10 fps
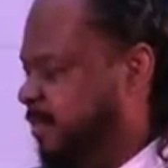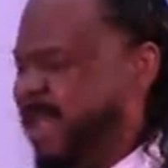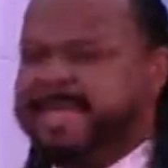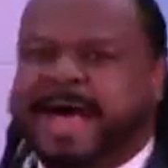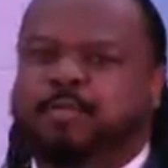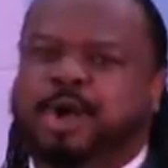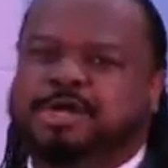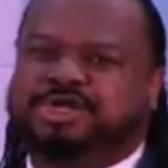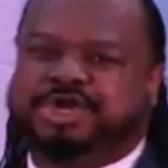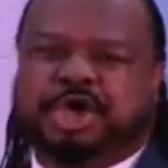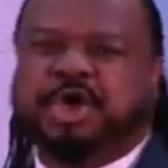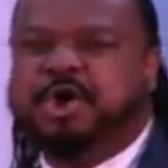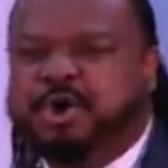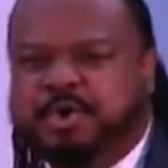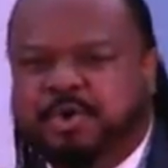Baby, I want you.
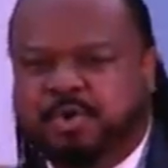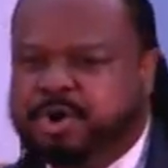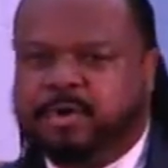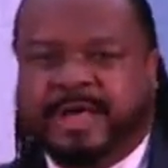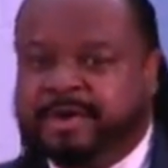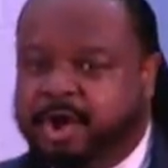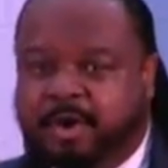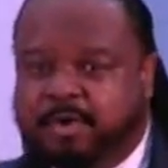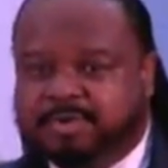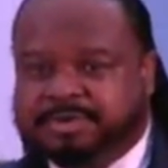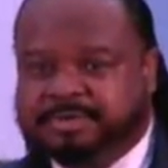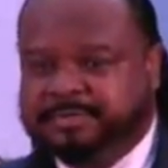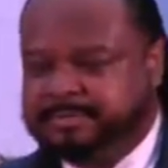No, I don't.